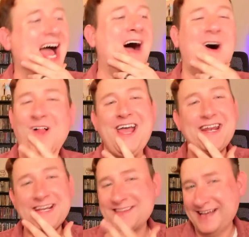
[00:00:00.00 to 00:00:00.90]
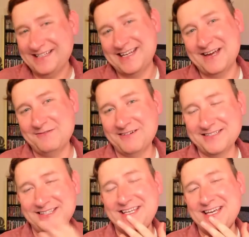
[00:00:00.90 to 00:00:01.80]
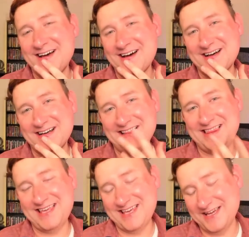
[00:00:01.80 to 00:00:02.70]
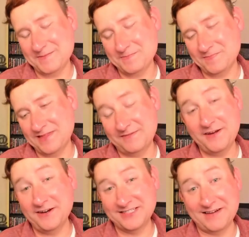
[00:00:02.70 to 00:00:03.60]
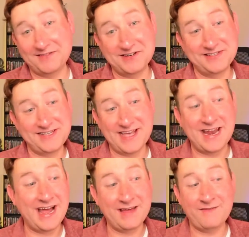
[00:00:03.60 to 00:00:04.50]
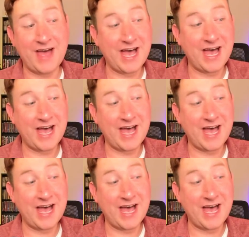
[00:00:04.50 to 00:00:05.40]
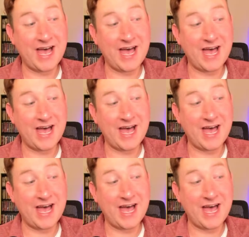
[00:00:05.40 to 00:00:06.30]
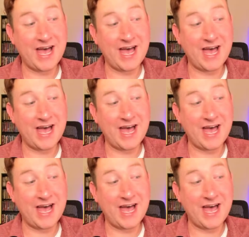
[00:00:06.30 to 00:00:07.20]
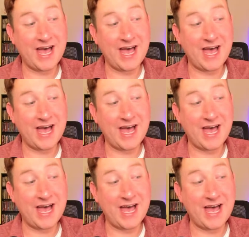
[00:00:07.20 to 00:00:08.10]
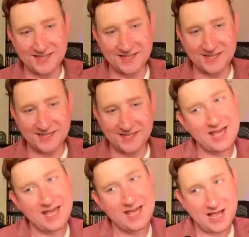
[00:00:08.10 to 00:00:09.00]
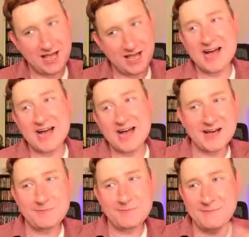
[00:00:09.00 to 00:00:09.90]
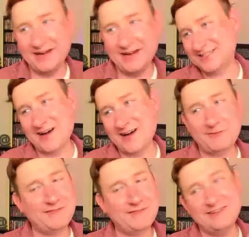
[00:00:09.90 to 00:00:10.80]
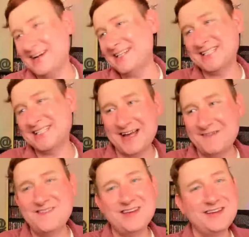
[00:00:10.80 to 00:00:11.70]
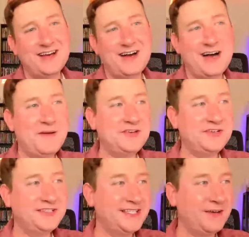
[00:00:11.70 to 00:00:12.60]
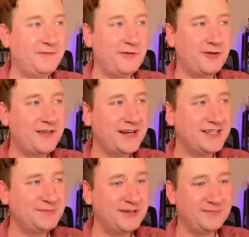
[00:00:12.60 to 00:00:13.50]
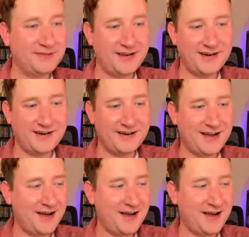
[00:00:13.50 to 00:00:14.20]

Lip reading: I had eaten that day was the finger sandwiches, and I have had 25 plus pours throughout the day. I line up, I'm hanging with Todd, we're having a great time. As you can see in that photo that I just put up there,